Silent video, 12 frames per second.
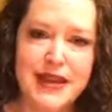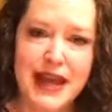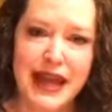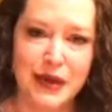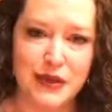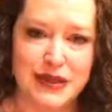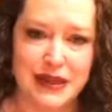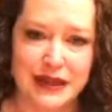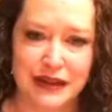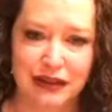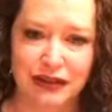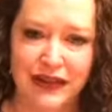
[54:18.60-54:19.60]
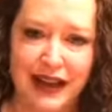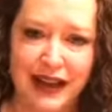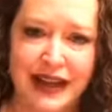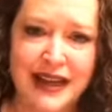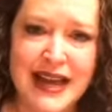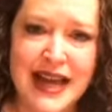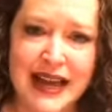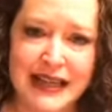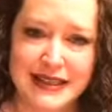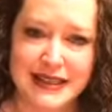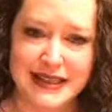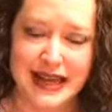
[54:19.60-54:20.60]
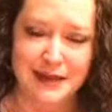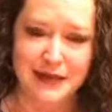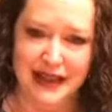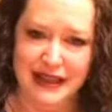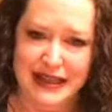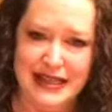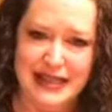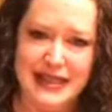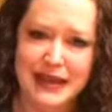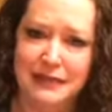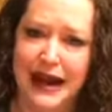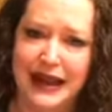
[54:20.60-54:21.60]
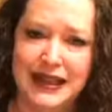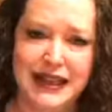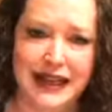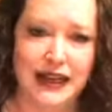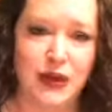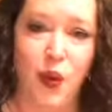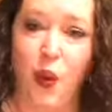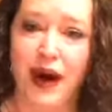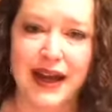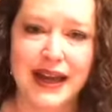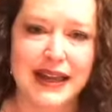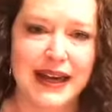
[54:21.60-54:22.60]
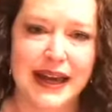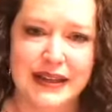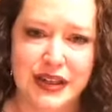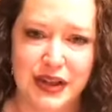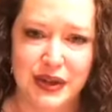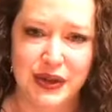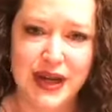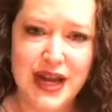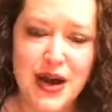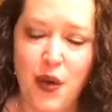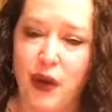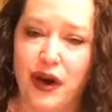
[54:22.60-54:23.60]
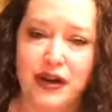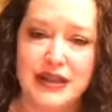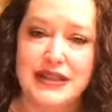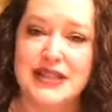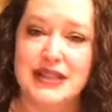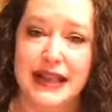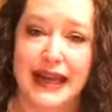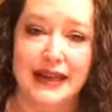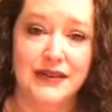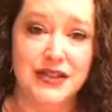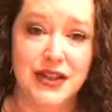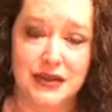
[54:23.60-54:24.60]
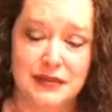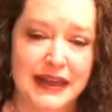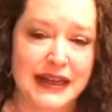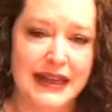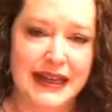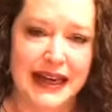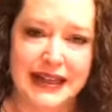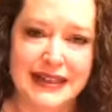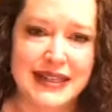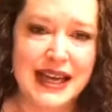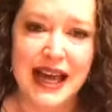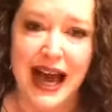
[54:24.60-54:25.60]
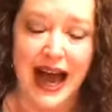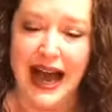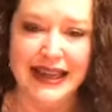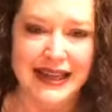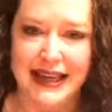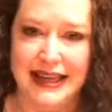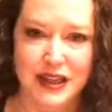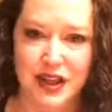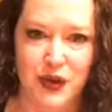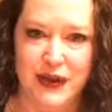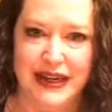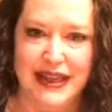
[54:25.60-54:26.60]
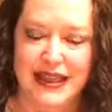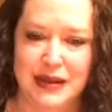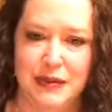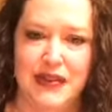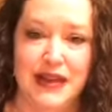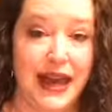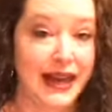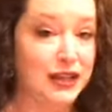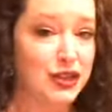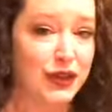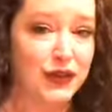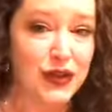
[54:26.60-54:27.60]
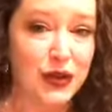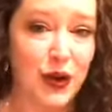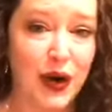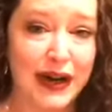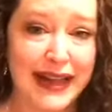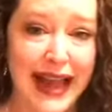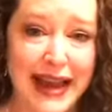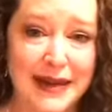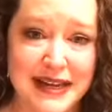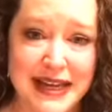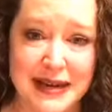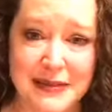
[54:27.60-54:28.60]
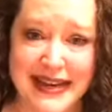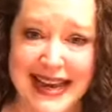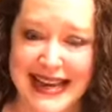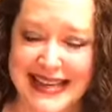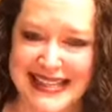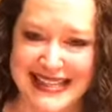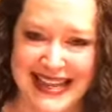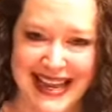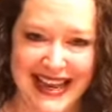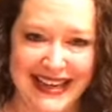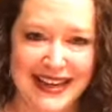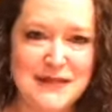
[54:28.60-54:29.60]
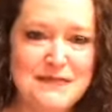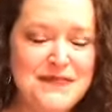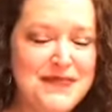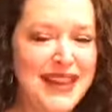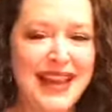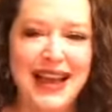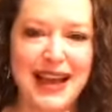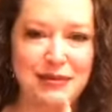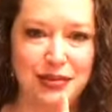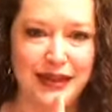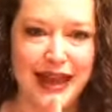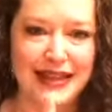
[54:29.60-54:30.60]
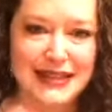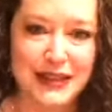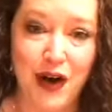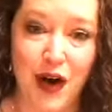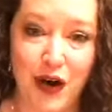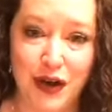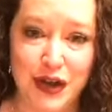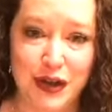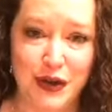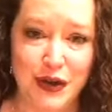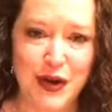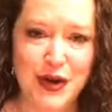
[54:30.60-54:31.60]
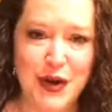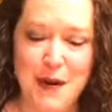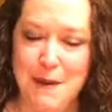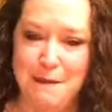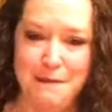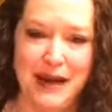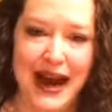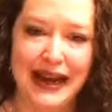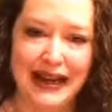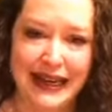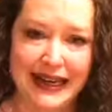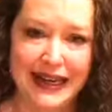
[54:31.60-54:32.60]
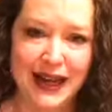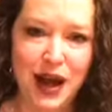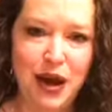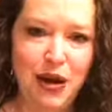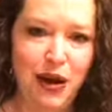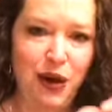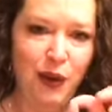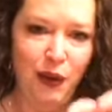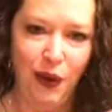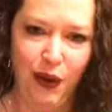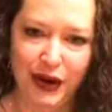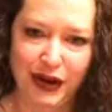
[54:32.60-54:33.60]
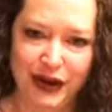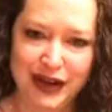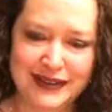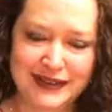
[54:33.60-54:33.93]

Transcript: He was a little fella. He says, I'm the least in my clan. What can I do? We're enslaved to the Midianites. I can't do anything. But the angel of the Lord came to him and he said, Blessed are you, mighty warrior.